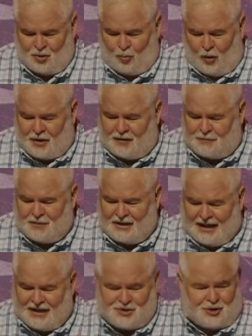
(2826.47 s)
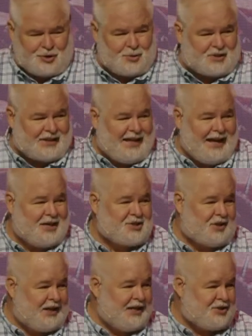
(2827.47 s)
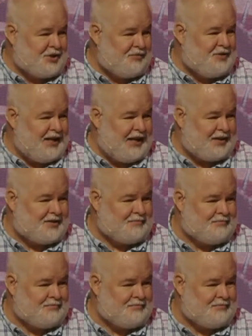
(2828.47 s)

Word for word: One of them has to do with the cancellation of debt.